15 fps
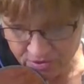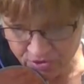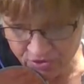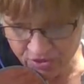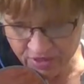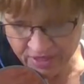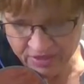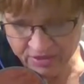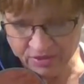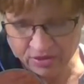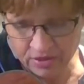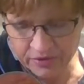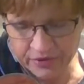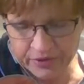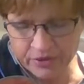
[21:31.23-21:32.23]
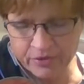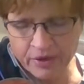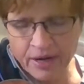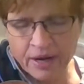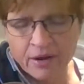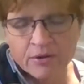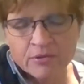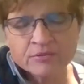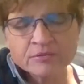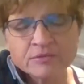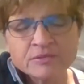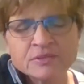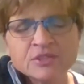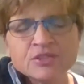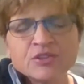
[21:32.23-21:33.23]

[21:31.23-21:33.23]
You're centered on the ground,